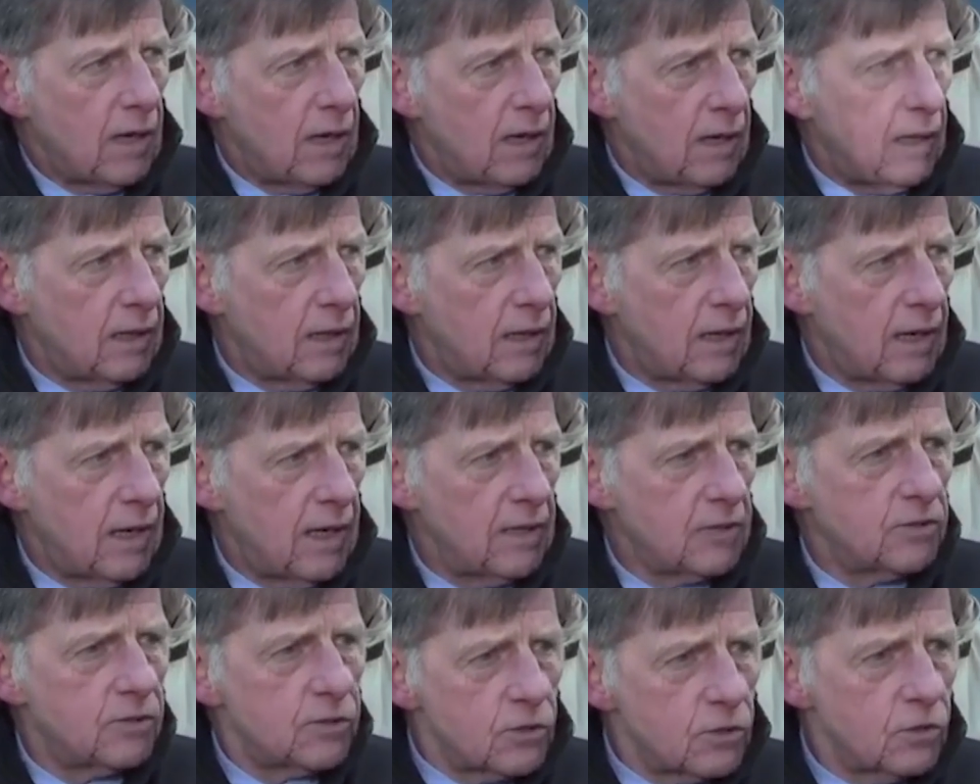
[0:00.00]
Uh,
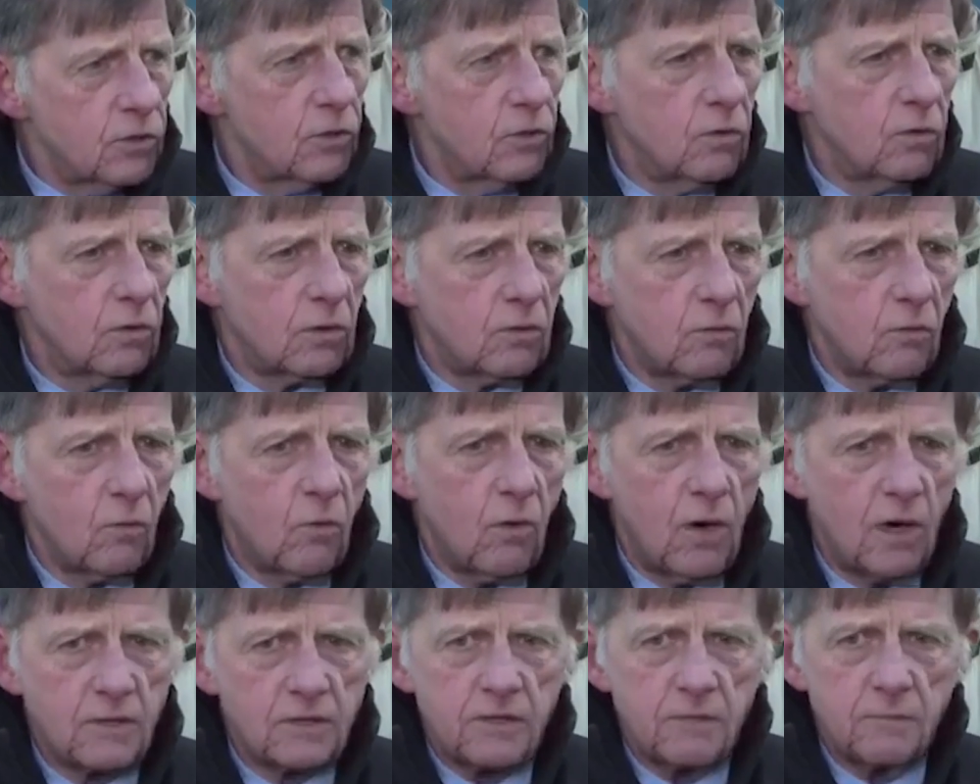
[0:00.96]
I do
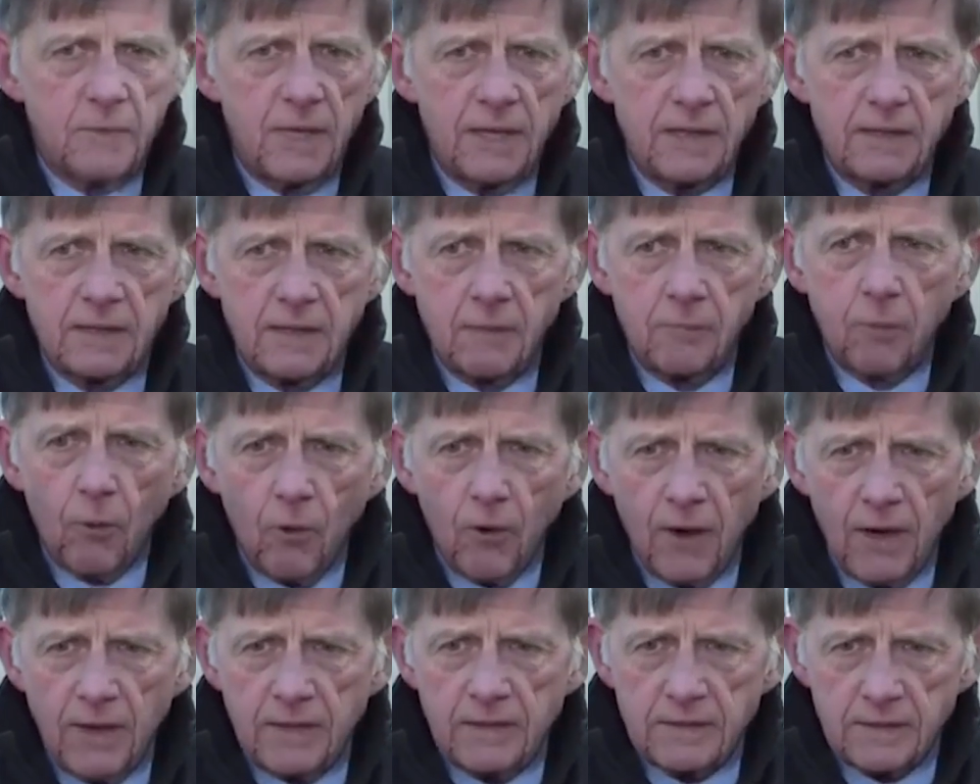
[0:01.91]
want to make a
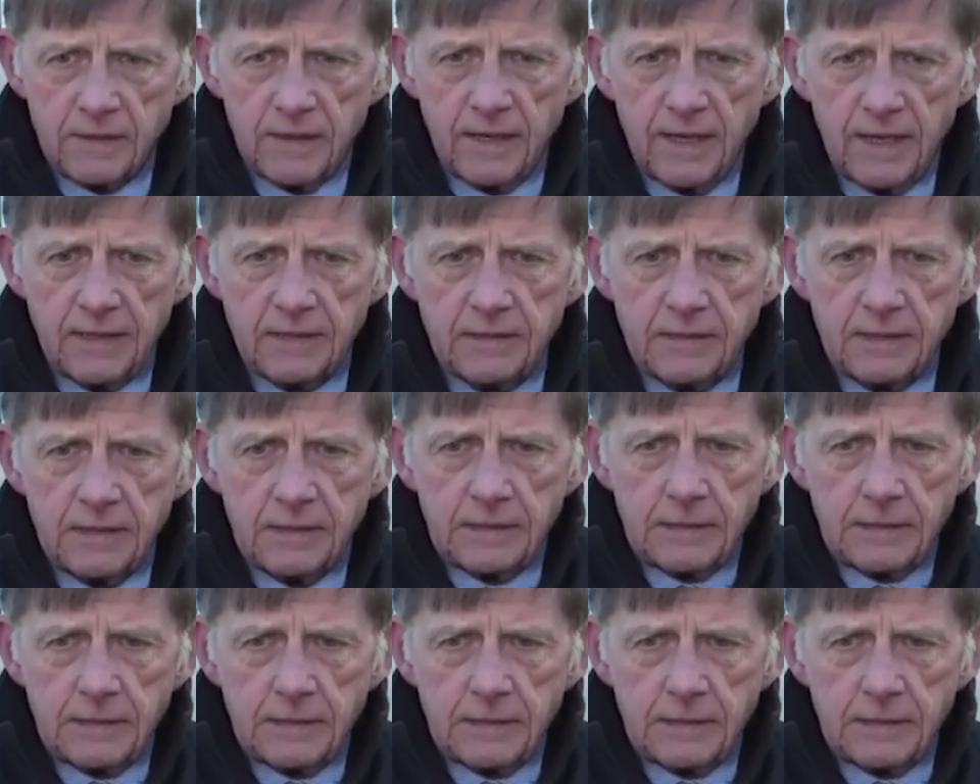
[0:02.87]
point that